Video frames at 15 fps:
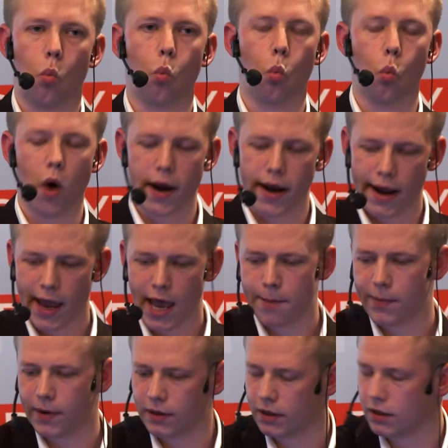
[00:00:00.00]
What
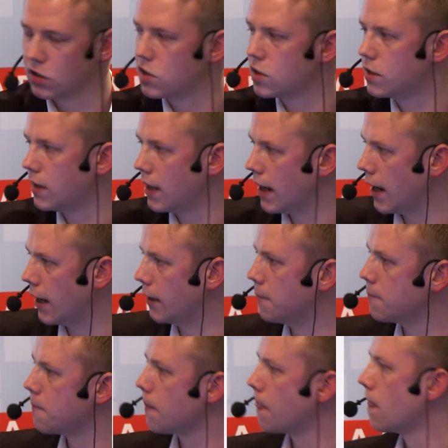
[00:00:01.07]
happened instead
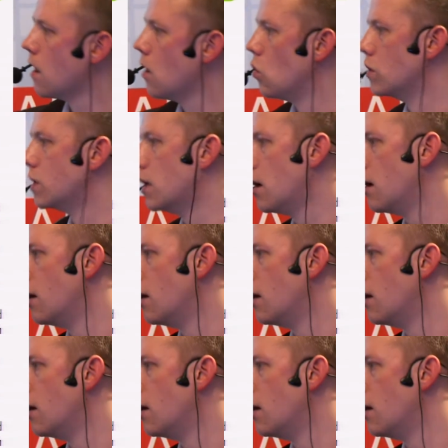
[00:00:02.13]
was that